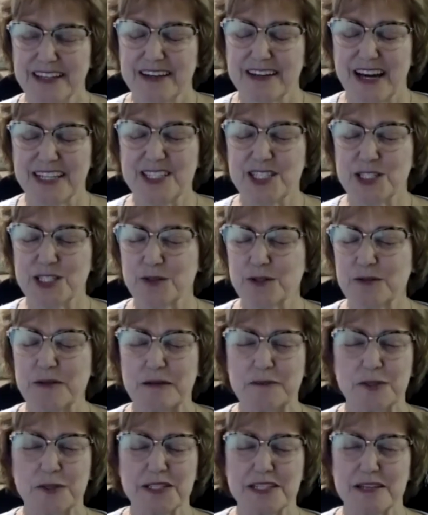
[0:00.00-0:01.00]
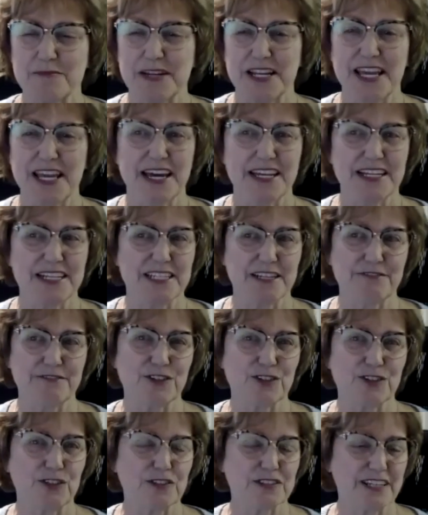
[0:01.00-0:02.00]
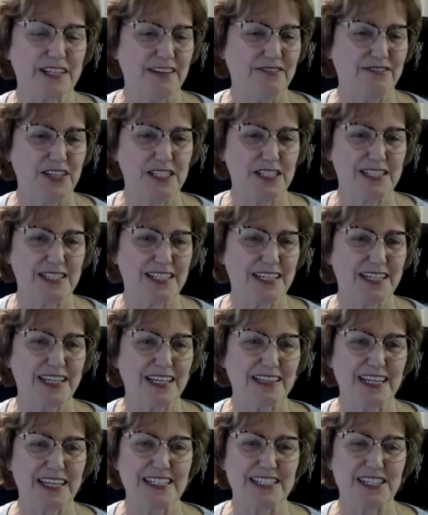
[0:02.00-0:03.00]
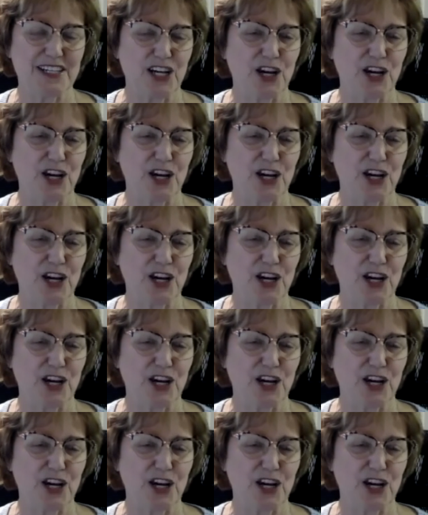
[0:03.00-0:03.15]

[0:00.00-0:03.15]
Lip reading: I still remember somebody had a difficult IV stick and they said,